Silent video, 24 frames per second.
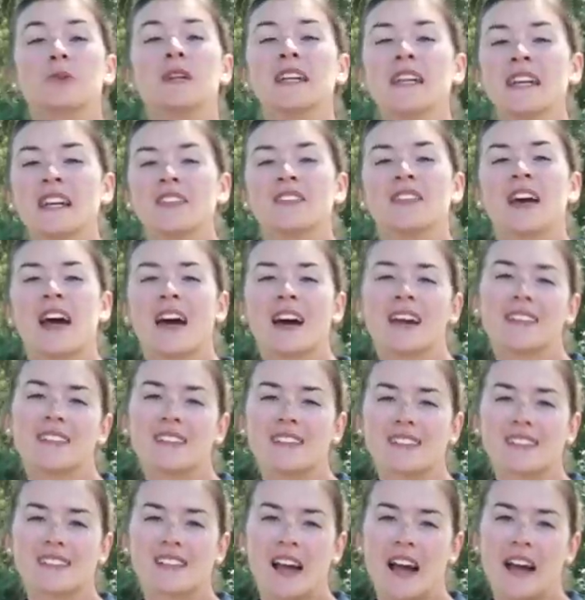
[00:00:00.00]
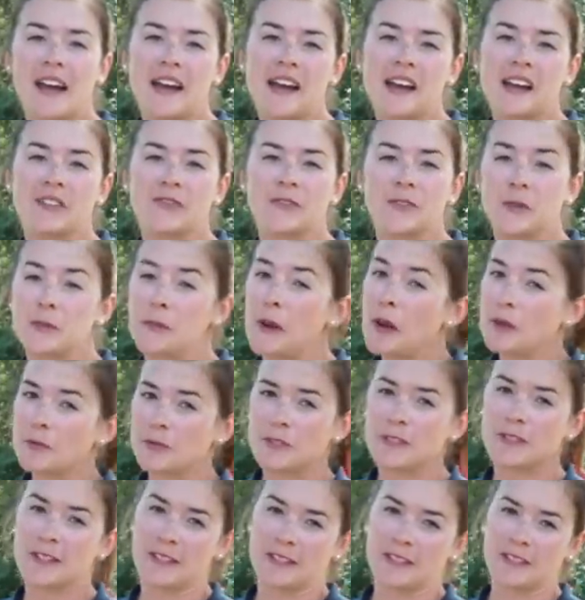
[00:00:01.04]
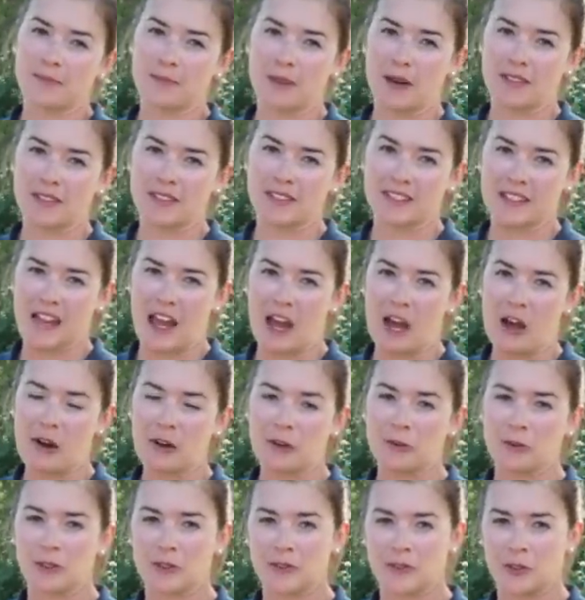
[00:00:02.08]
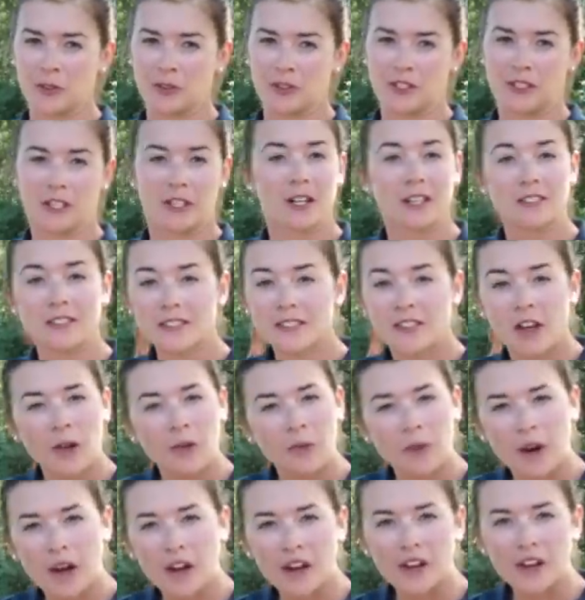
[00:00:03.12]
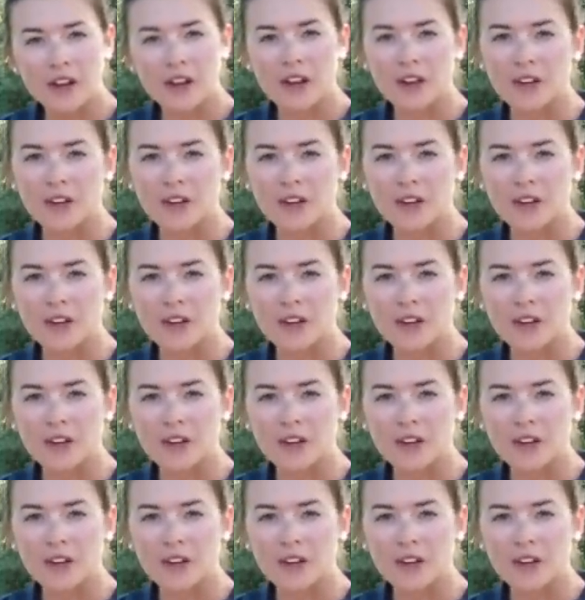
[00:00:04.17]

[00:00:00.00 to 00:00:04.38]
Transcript: we have had this kayak for about six months now, and we've used it on saltwater,